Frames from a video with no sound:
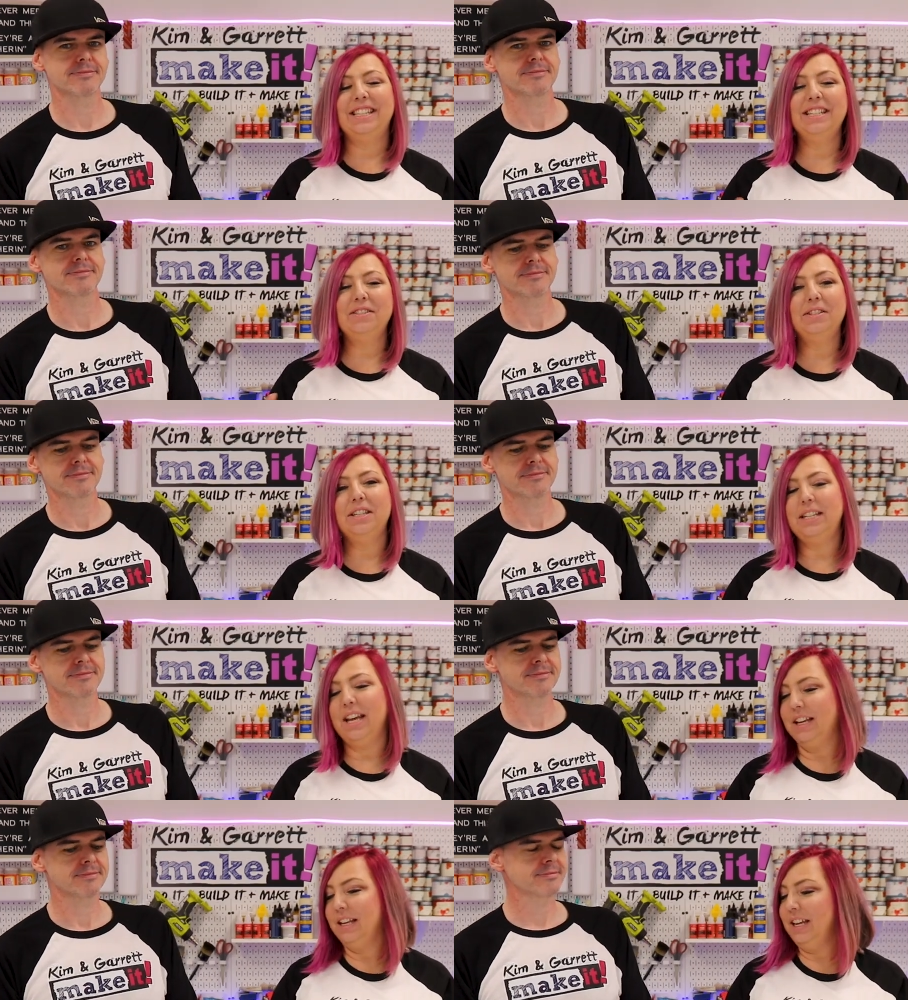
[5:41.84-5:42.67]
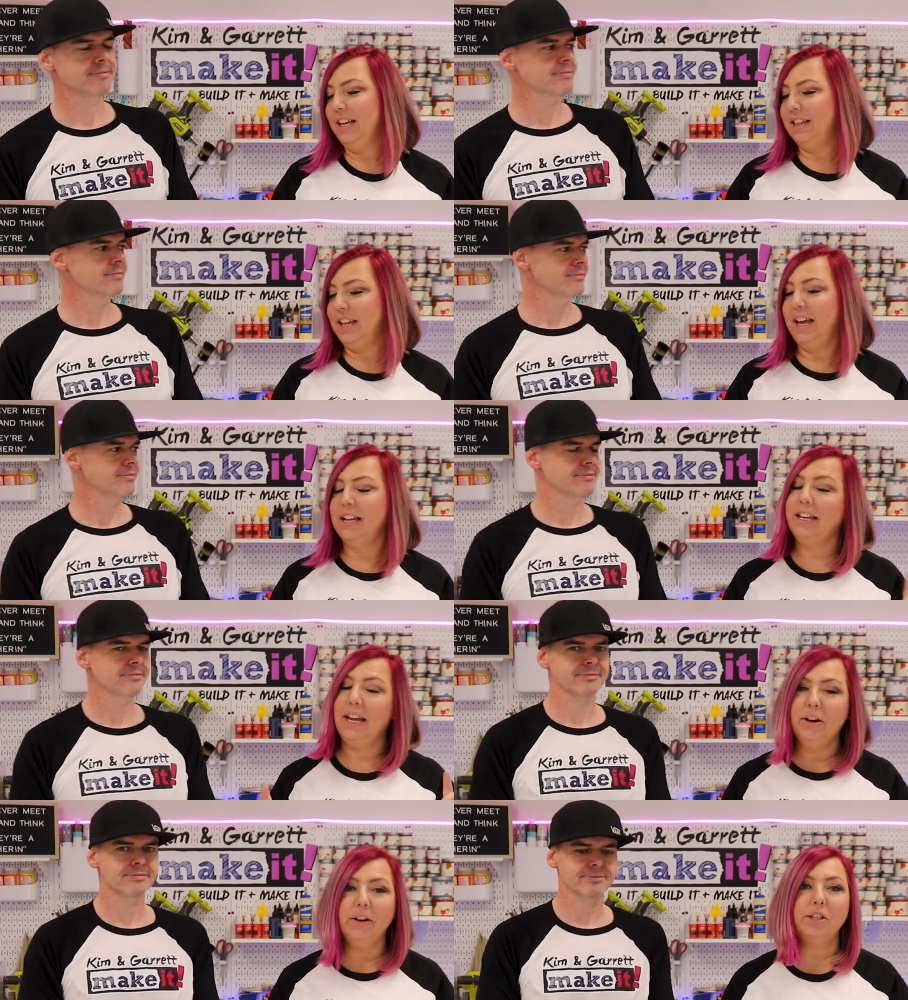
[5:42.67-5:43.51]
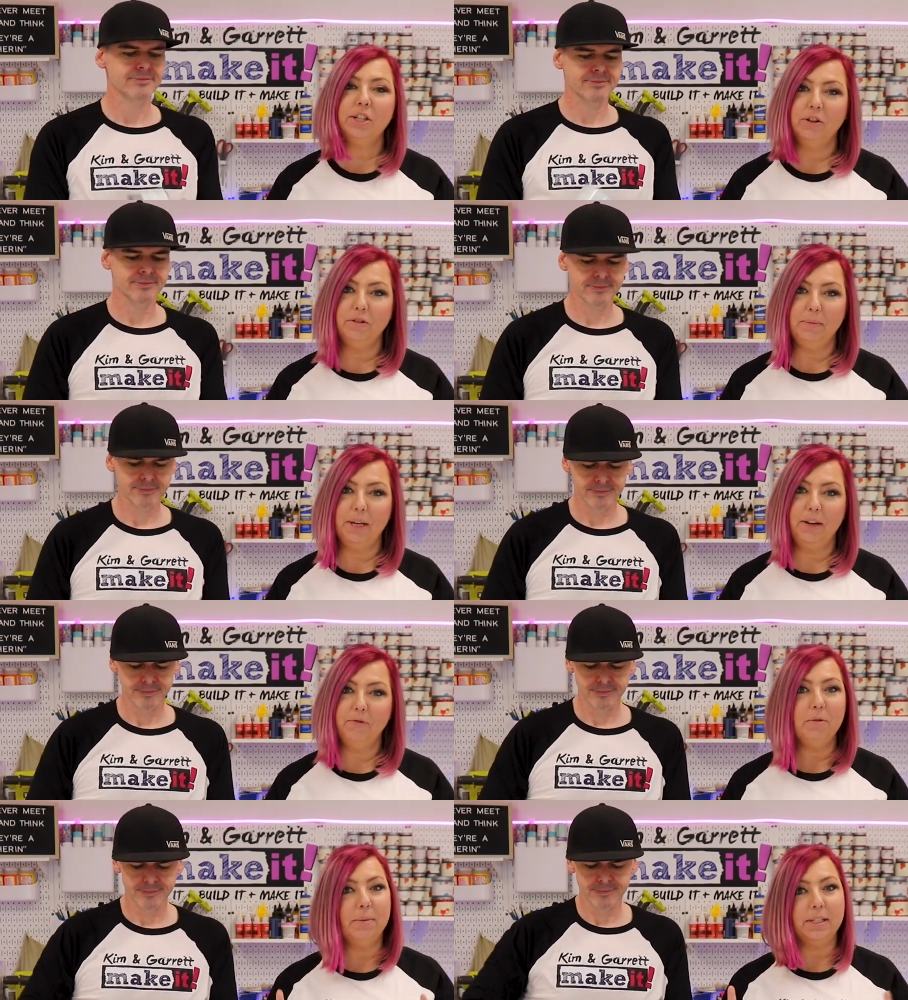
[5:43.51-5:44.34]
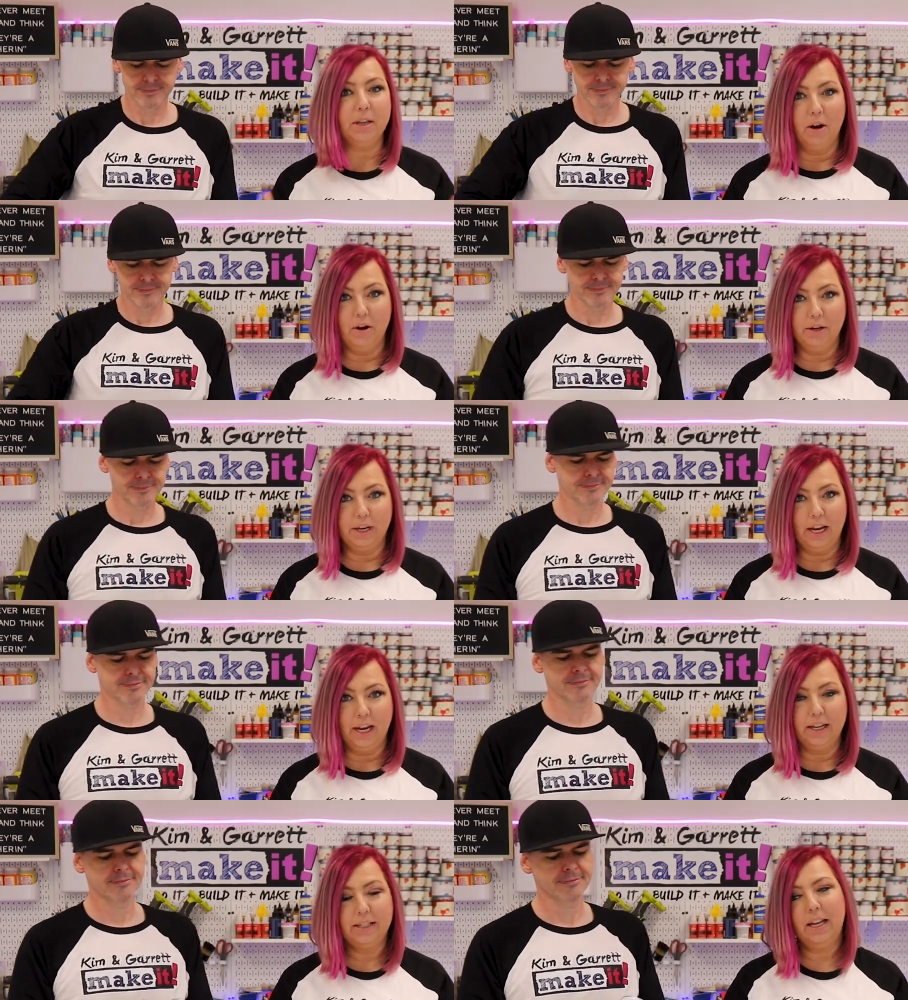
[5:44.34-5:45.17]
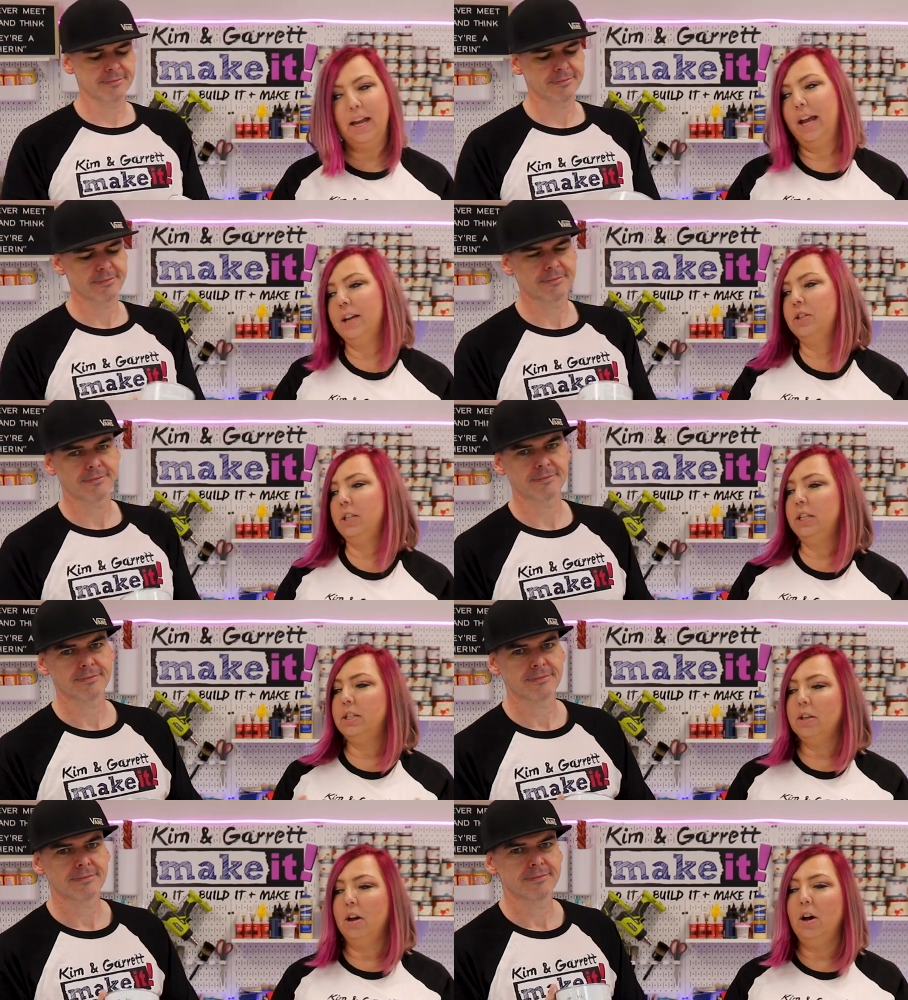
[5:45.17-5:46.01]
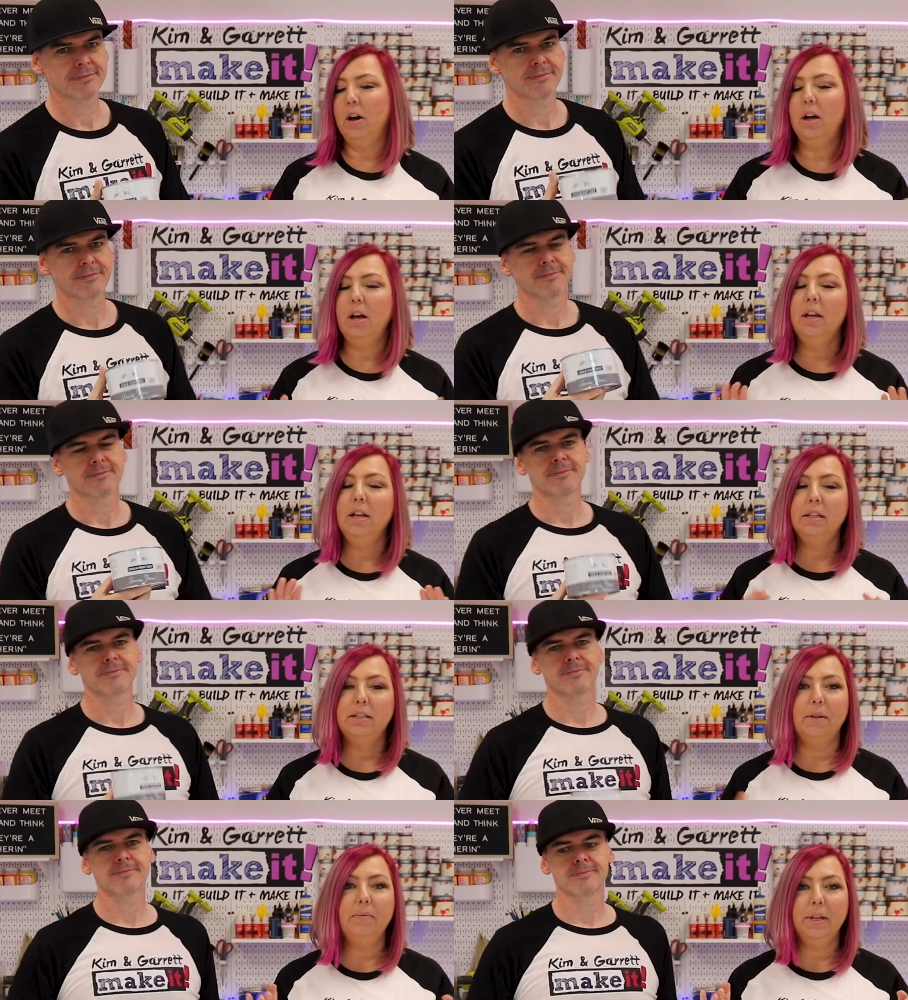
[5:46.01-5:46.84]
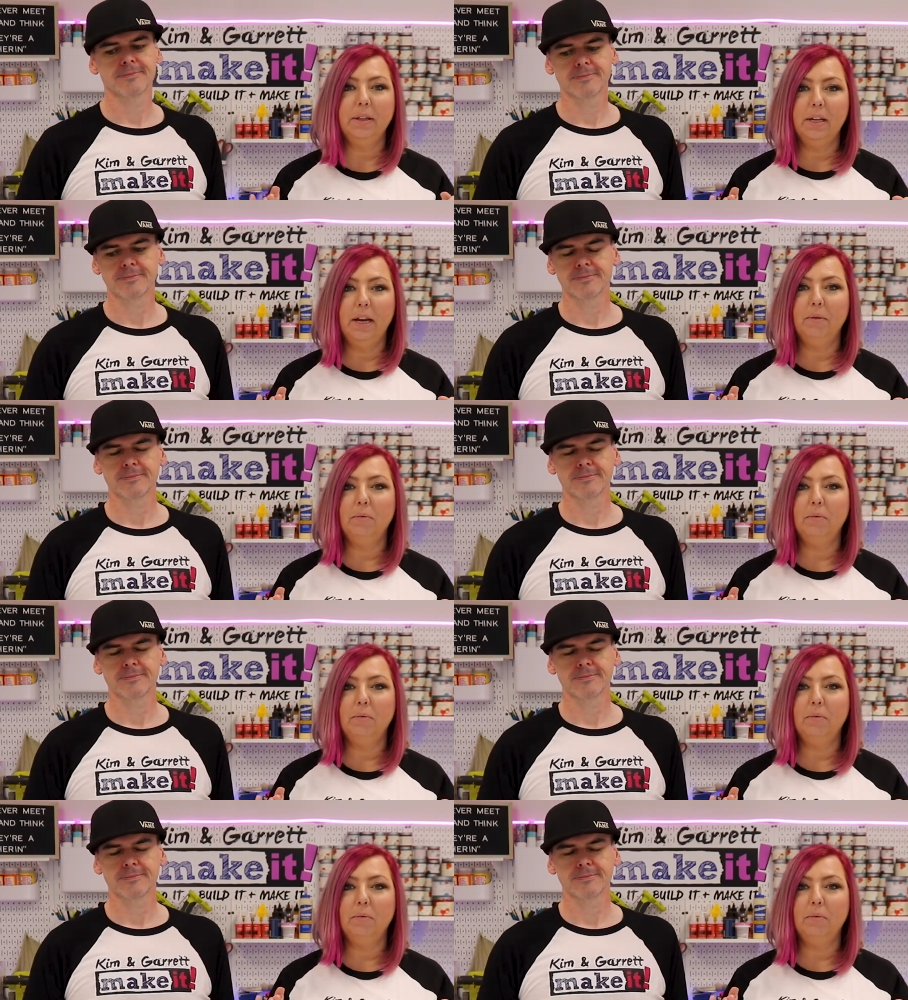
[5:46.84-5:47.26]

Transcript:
Speaker 1: this was a technique that Garrett showed me from his art days. I actually saw something that I